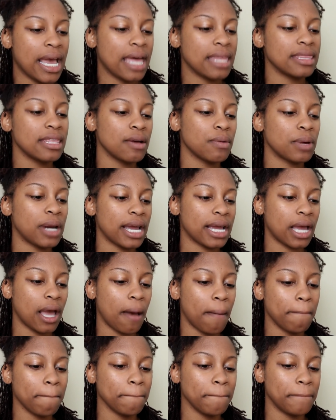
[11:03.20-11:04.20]
then when I
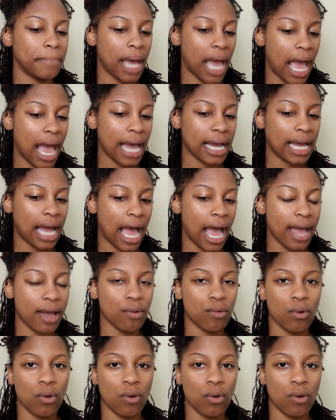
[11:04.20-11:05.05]
come back, I